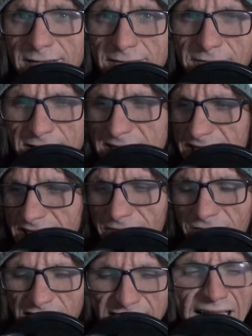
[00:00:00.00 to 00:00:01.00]
crazy stuff
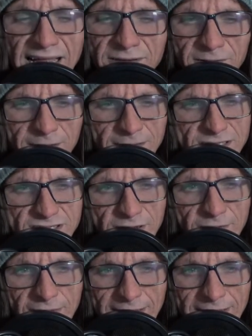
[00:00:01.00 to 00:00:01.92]
like that. So uh,